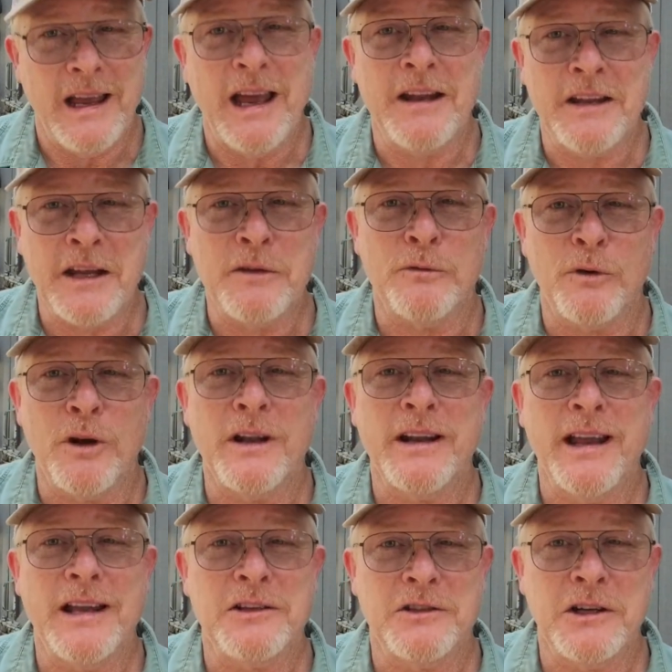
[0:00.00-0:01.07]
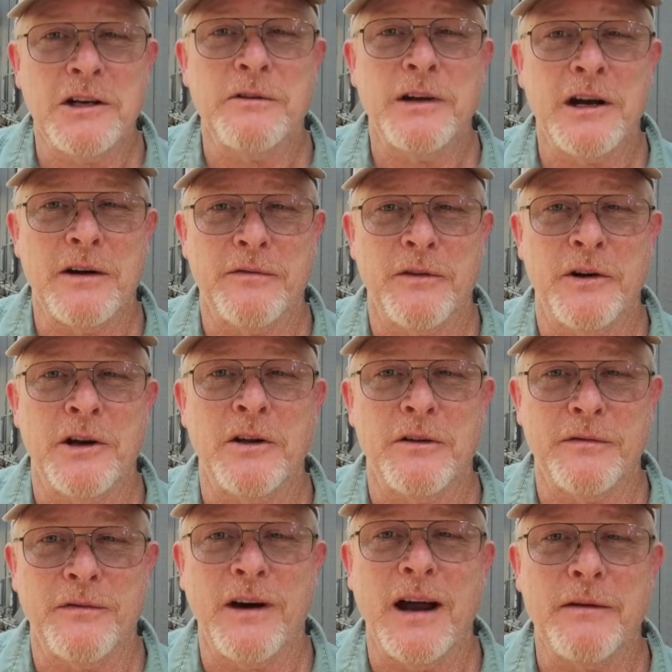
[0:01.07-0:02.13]
and then run that generator for
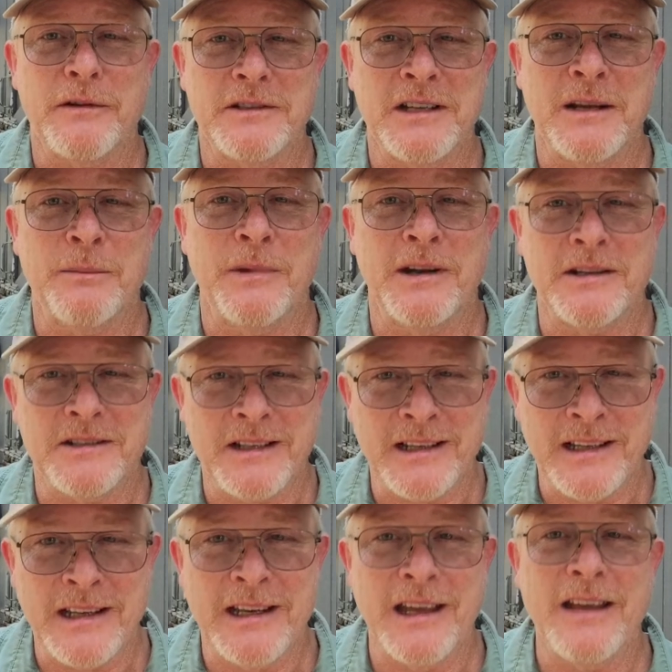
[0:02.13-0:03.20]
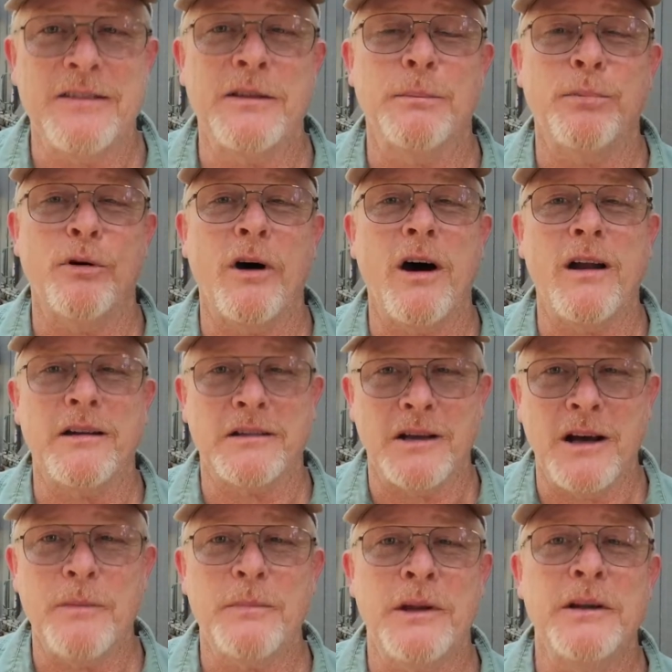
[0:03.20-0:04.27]
another 5 or 10 minutes to get the product
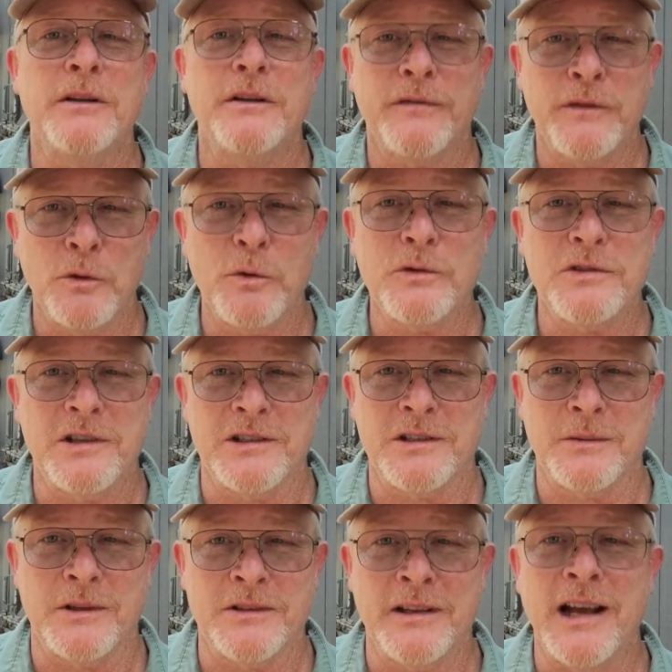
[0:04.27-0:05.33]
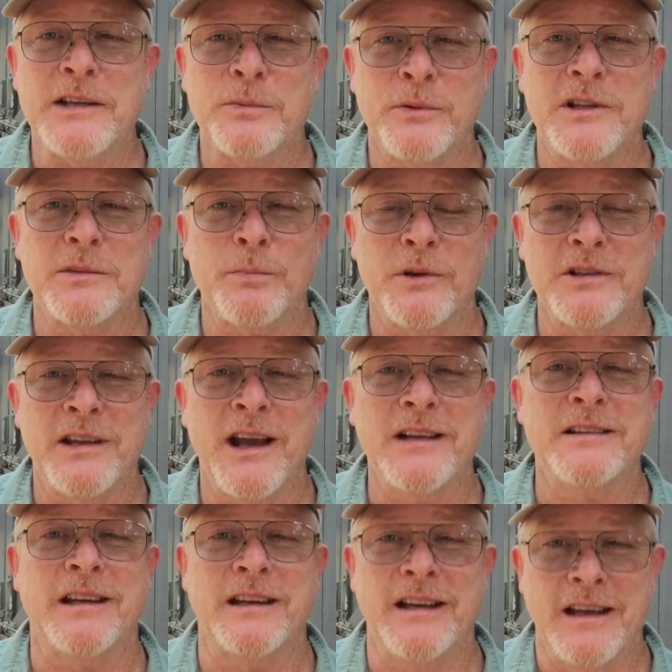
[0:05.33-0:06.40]
up into the fuel system, because that's what it's
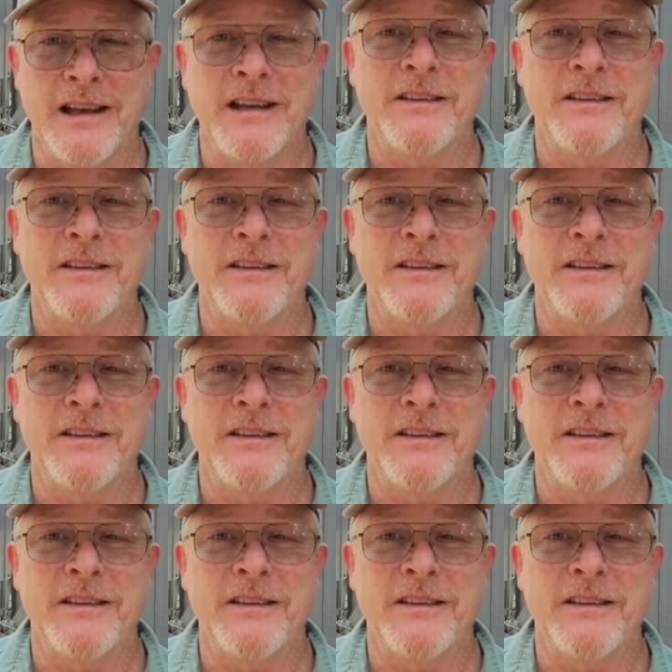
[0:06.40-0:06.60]
protecting.